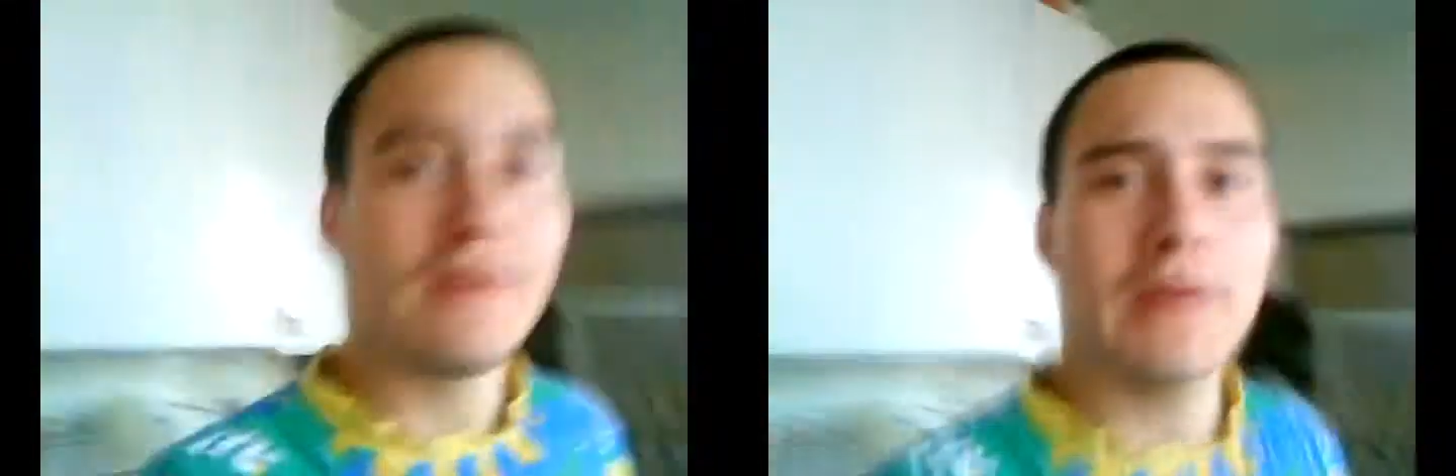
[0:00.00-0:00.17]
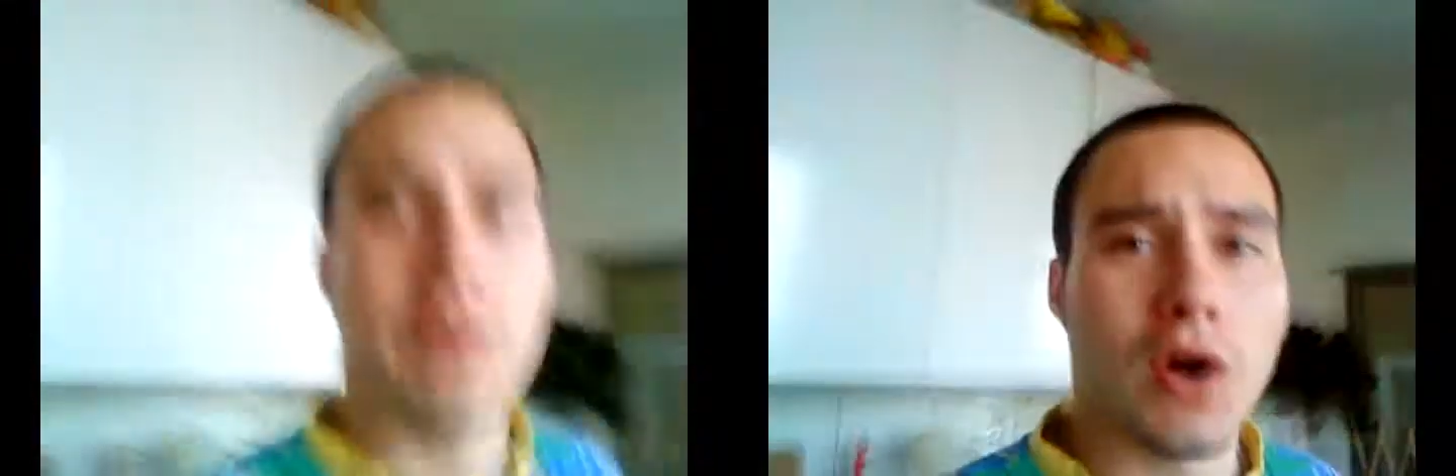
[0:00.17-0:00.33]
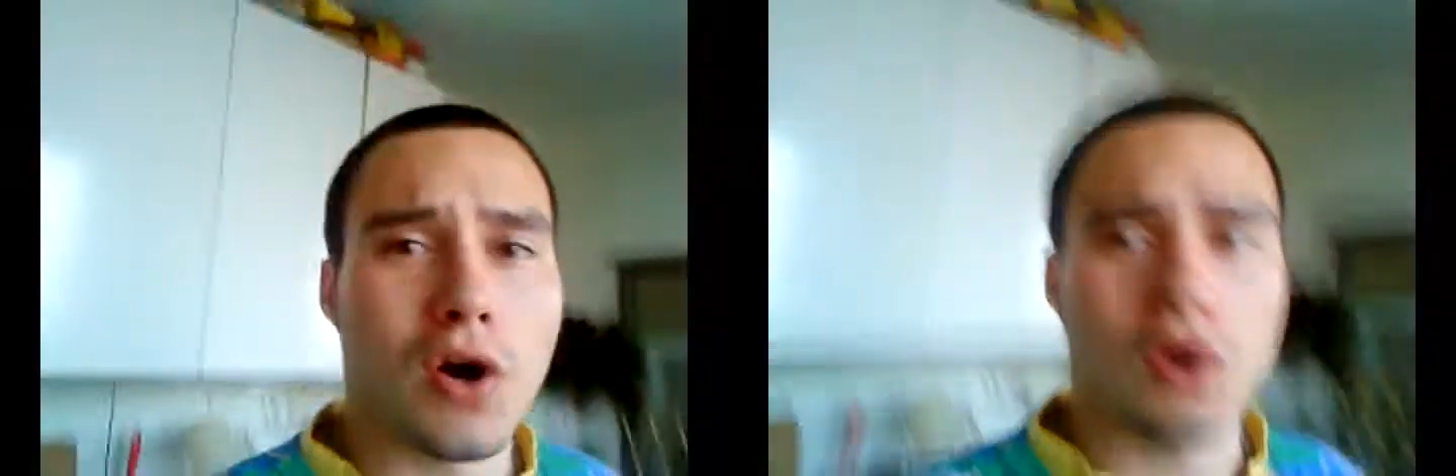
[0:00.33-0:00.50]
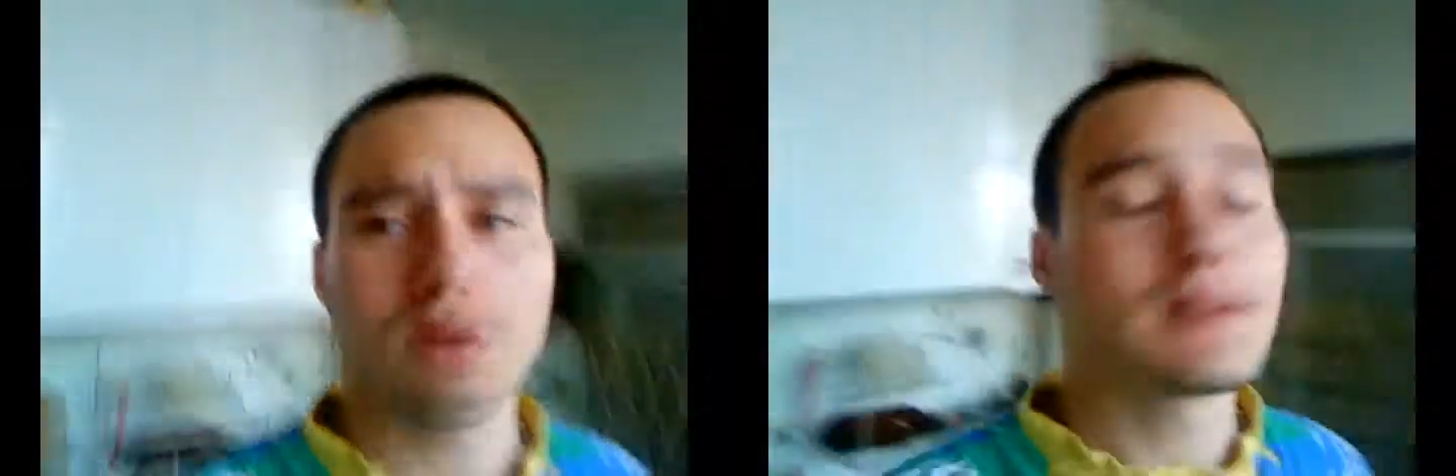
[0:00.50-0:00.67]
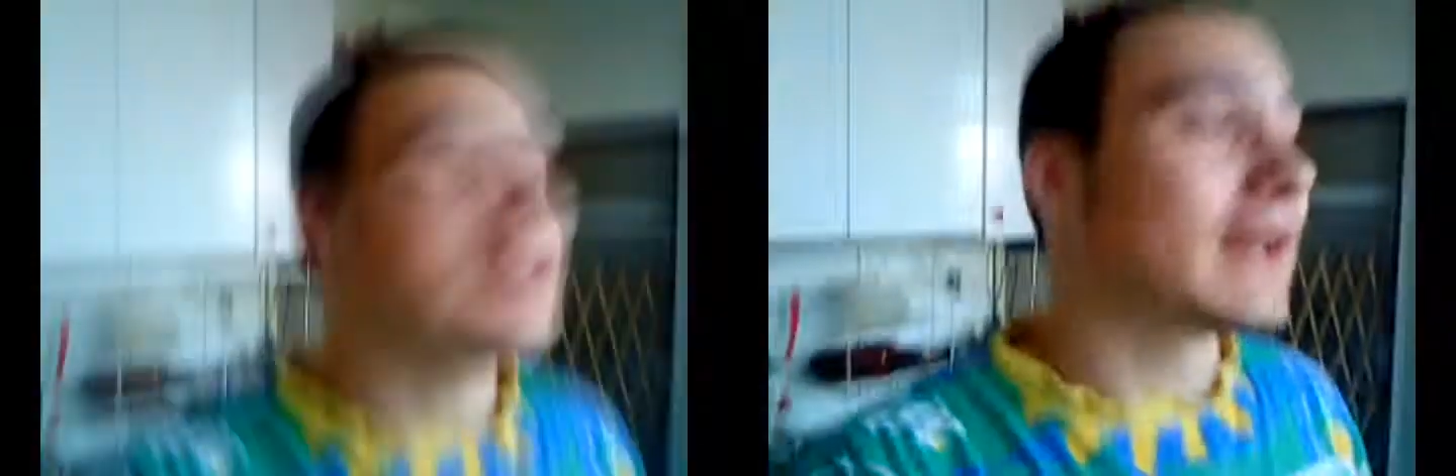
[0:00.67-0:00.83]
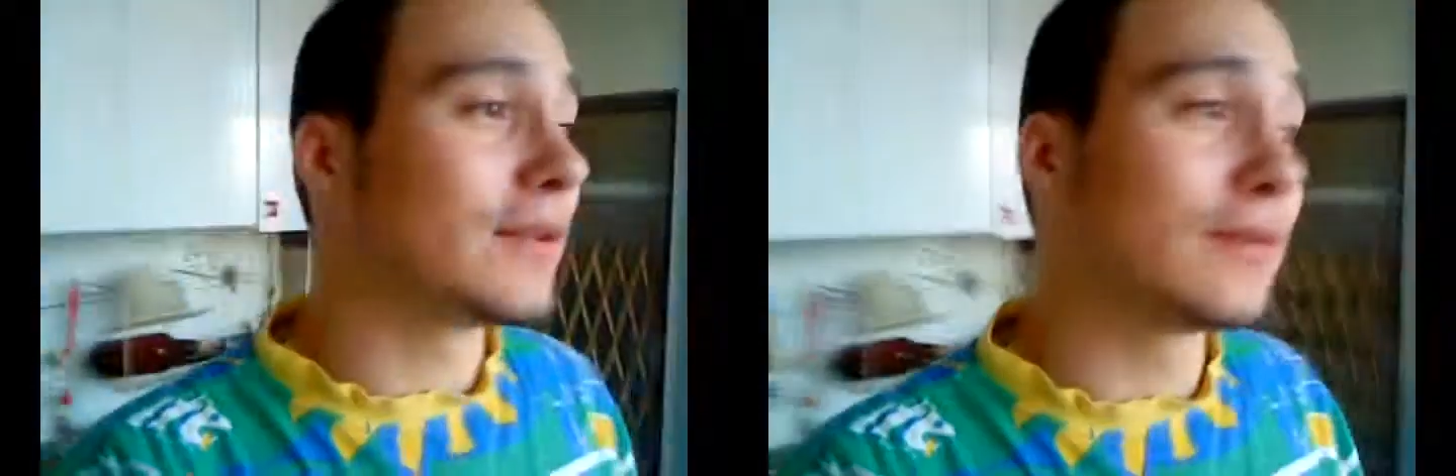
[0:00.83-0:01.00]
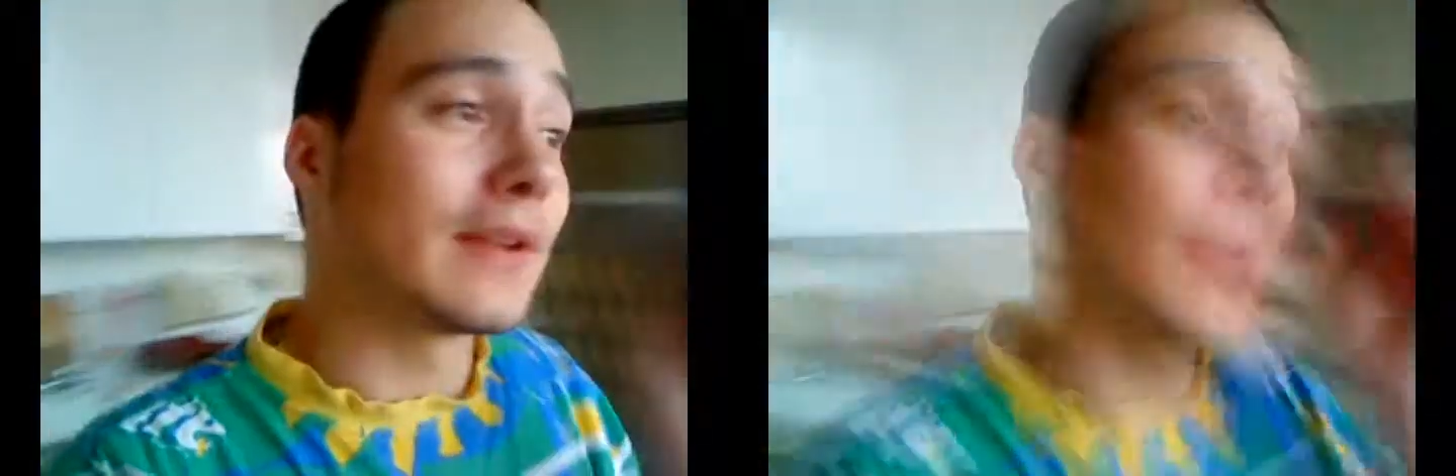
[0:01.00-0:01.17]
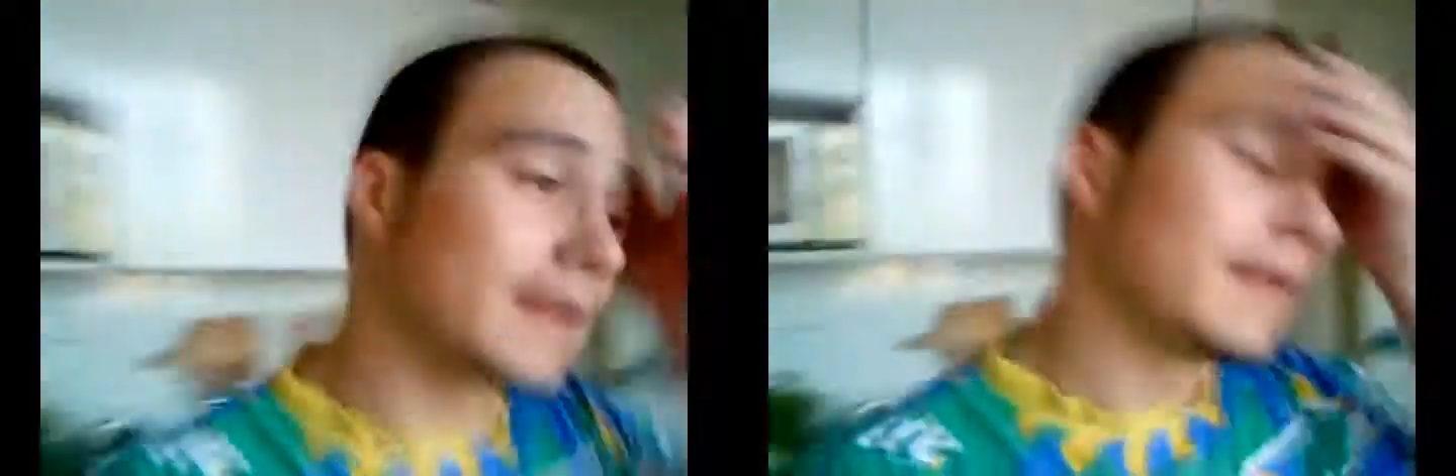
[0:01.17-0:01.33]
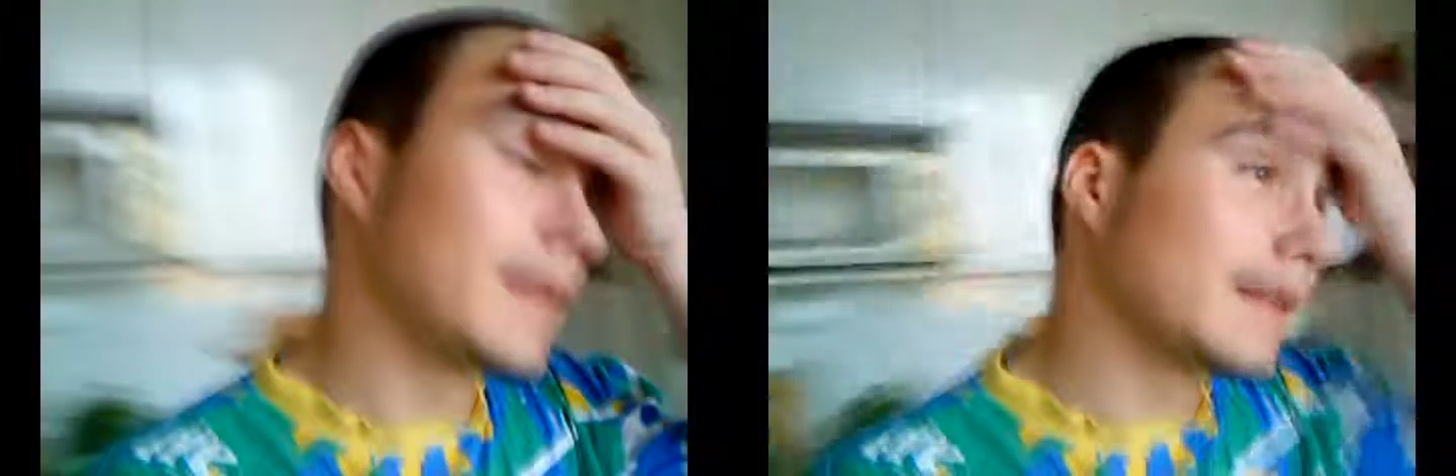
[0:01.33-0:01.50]
was a very hot day
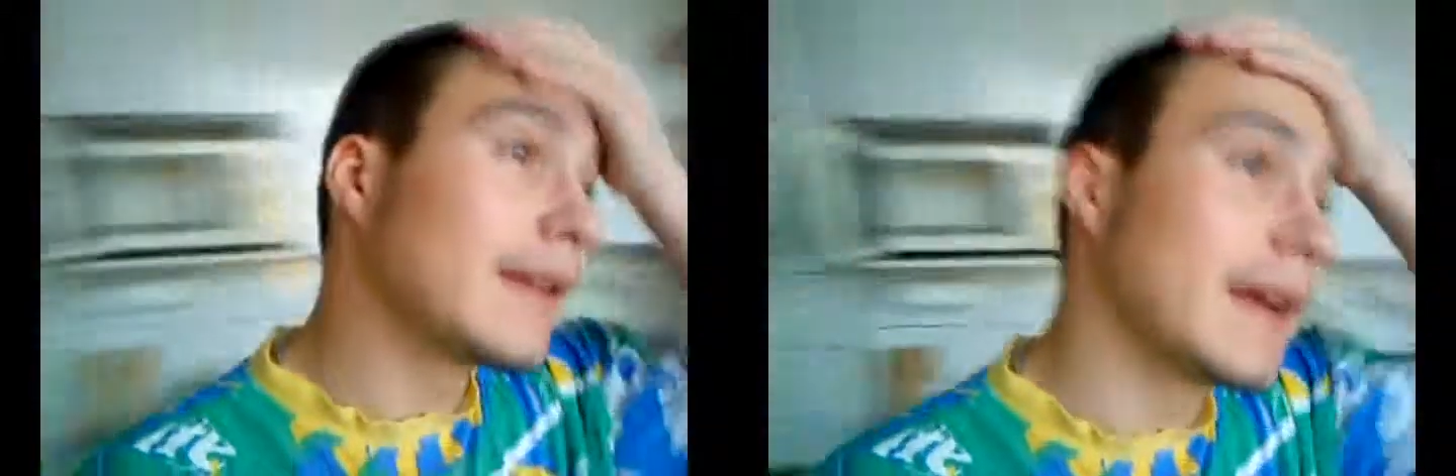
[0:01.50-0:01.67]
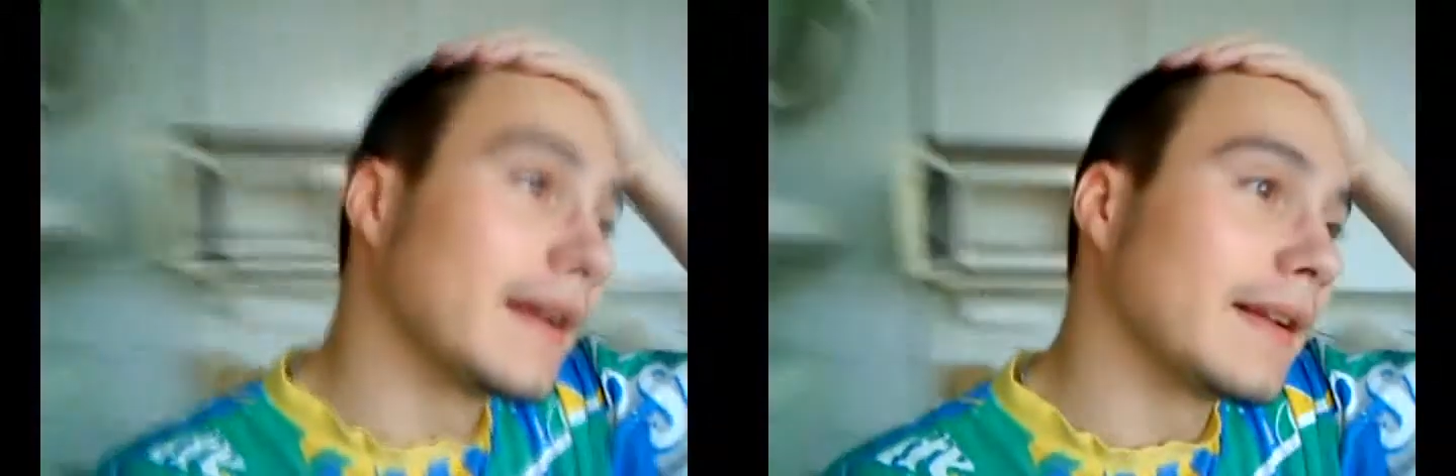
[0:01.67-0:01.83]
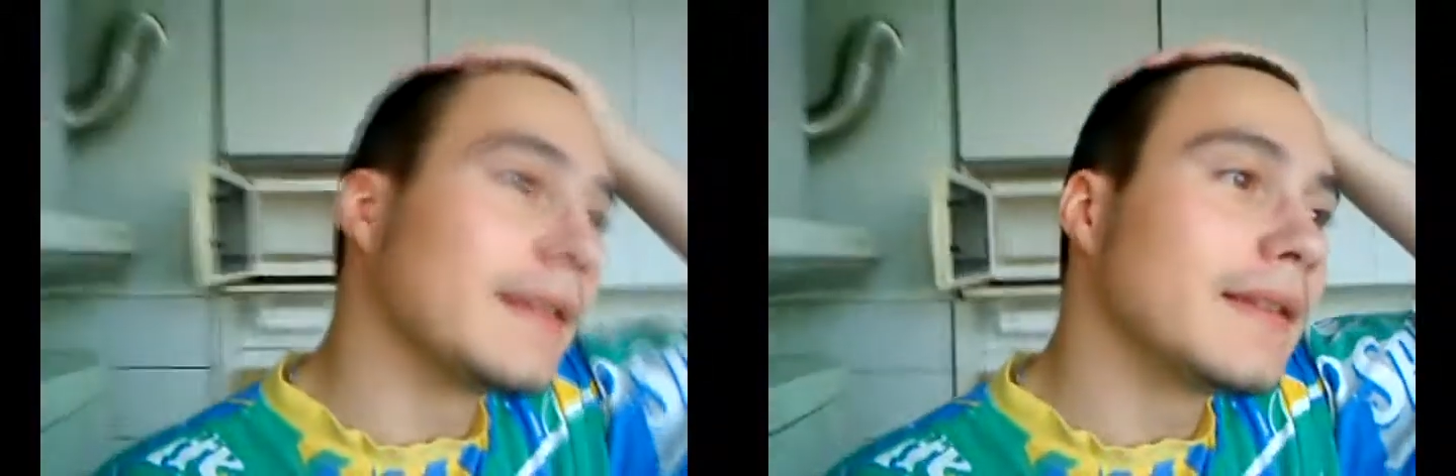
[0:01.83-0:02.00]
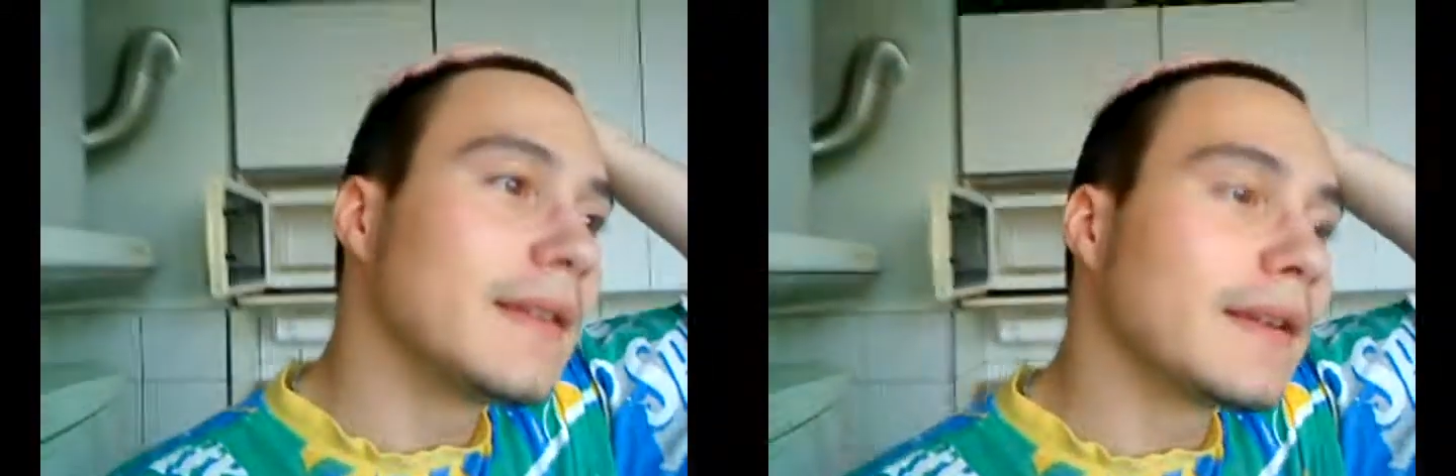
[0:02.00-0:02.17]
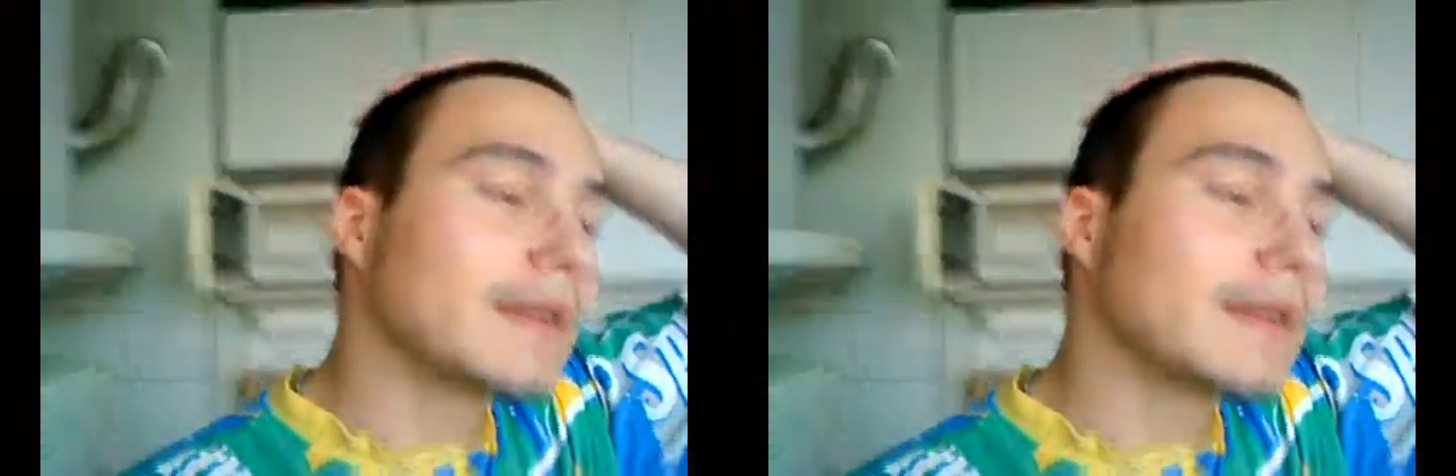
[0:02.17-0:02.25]
today again,